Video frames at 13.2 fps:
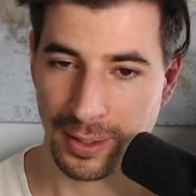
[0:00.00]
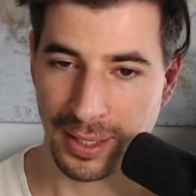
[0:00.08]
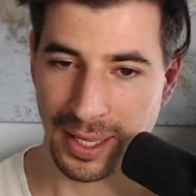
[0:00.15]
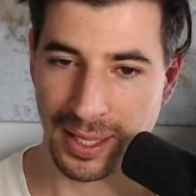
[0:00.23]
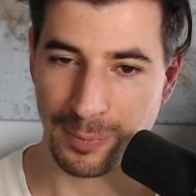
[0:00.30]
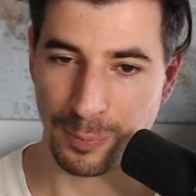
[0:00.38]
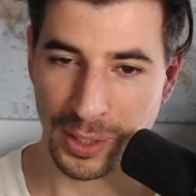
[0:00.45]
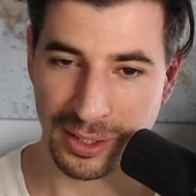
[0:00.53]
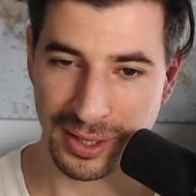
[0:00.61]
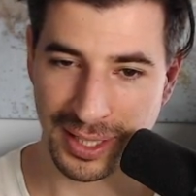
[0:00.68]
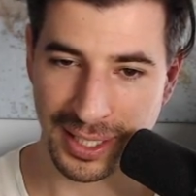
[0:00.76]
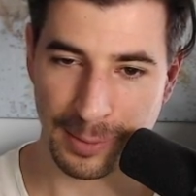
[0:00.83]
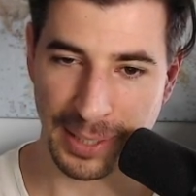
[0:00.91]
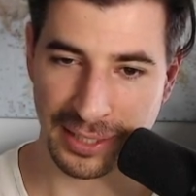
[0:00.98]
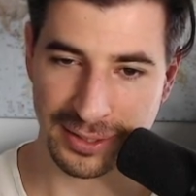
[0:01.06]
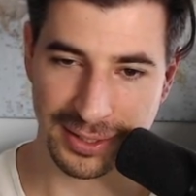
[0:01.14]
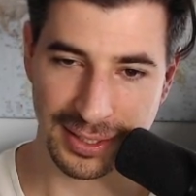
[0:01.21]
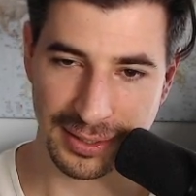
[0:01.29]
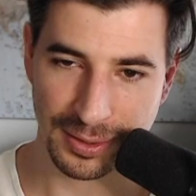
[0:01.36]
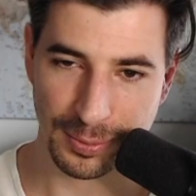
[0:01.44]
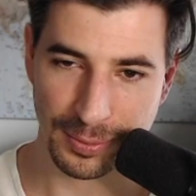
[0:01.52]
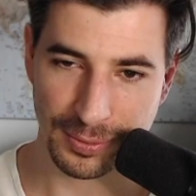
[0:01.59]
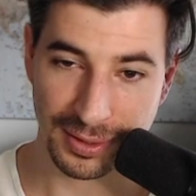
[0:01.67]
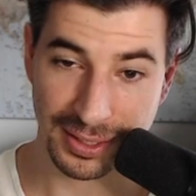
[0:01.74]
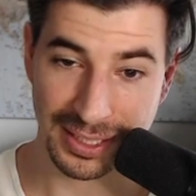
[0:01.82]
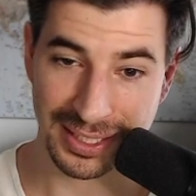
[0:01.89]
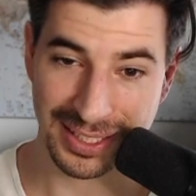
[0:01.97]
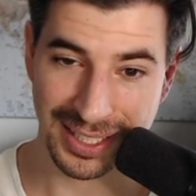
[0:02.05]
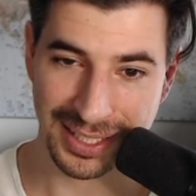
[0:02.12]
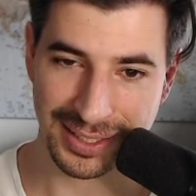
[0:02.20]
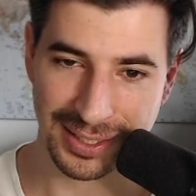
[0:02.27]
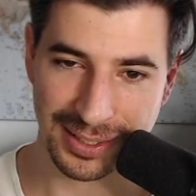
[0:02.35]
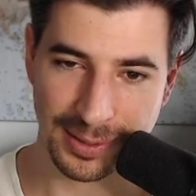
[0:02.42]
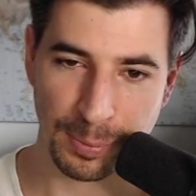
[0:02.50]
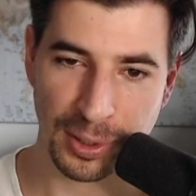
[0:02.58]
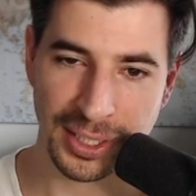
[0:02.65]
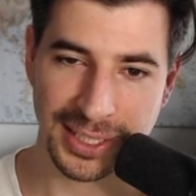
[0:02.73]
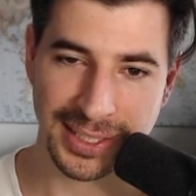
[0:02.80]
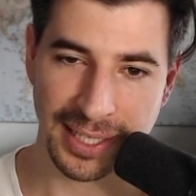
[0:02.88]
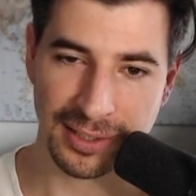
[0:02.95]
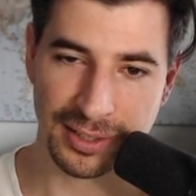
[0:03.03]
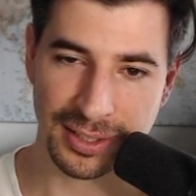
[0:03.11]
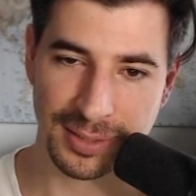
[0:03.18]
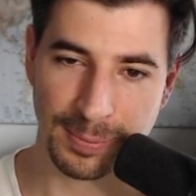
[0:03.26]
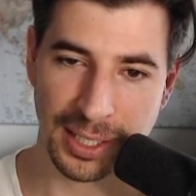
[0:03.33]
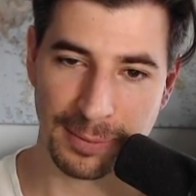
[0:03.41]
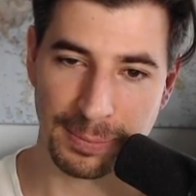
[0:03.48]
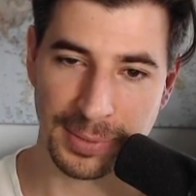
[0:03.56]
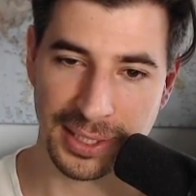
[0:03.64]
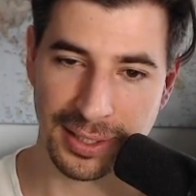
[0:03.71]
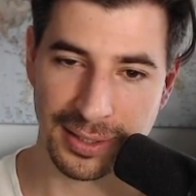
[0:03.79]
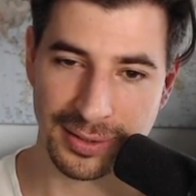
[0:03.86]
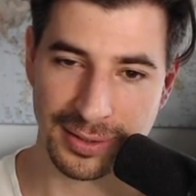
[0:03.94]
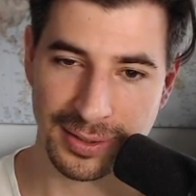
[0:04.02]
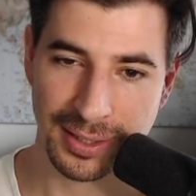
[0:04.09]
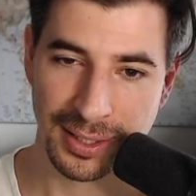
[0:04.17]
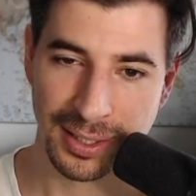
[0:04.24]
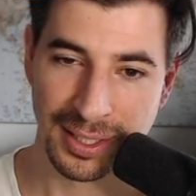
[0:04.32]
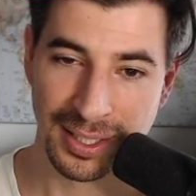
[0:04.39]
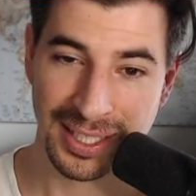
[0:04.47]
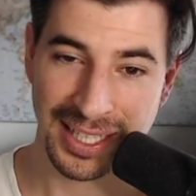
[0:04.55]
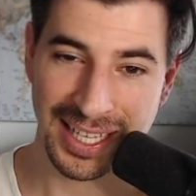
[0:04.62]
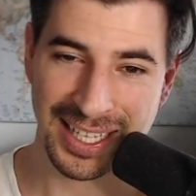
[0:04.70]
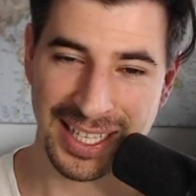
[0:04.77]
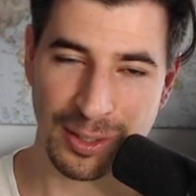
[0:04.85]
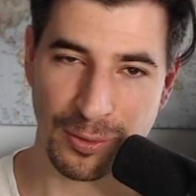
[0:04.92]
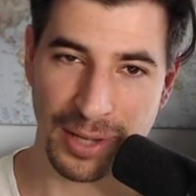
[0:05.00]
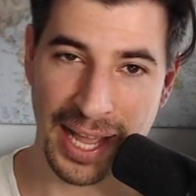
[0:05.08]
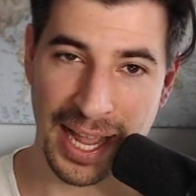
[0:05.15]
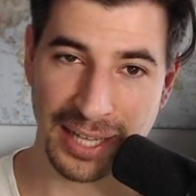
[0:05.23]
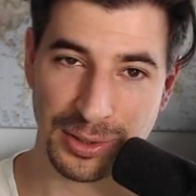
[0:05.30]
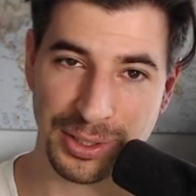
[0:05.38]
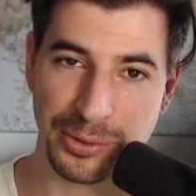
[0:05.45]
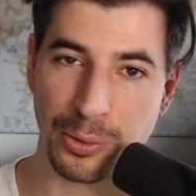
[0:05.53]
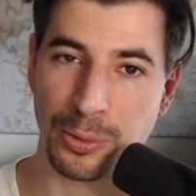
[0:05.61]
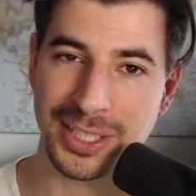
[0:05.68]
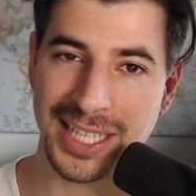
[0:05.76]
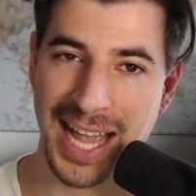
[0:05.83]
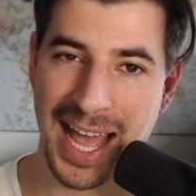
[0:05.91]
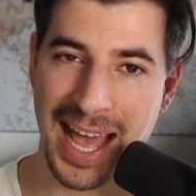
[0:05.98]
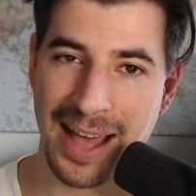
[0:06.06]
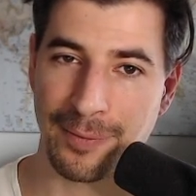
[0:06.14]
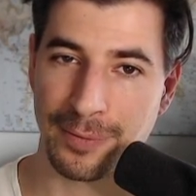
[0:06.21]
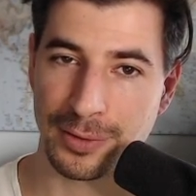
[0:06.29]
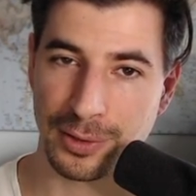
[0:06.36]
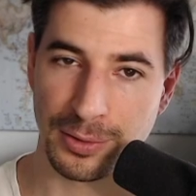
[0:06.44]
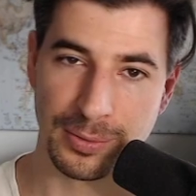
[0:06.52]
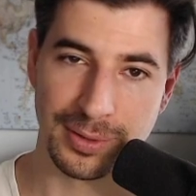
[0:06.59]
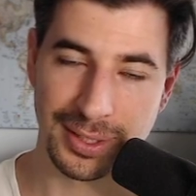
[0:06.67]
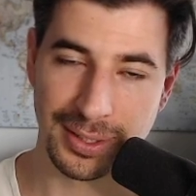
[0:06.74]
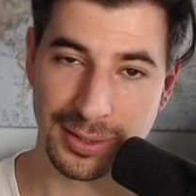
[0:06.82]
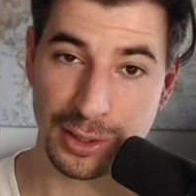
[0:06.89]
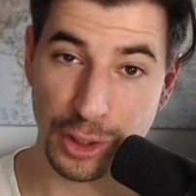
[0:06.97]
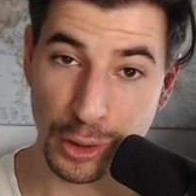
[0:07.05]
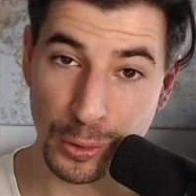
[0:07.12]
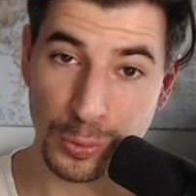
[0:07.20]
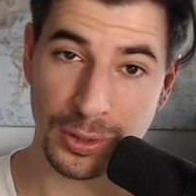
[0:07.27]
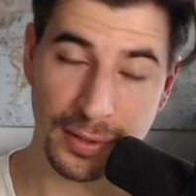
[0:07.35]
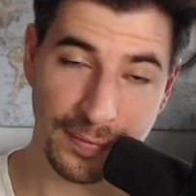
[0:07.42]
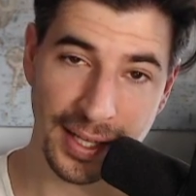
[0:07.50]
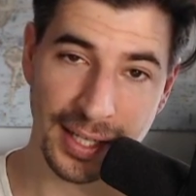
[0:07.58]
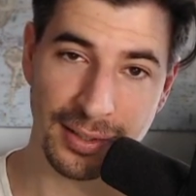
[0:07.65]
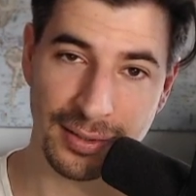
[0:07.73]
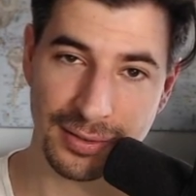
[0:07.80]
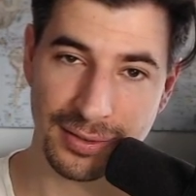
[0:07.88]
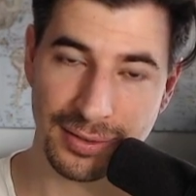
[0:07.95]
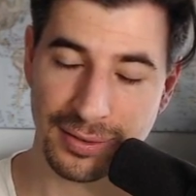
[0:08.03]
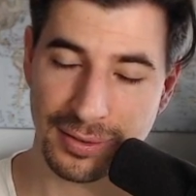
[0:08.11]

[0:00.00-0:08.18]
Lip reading: And when you think about c6, it's a pretty tender spot because it can actually only have two defenders.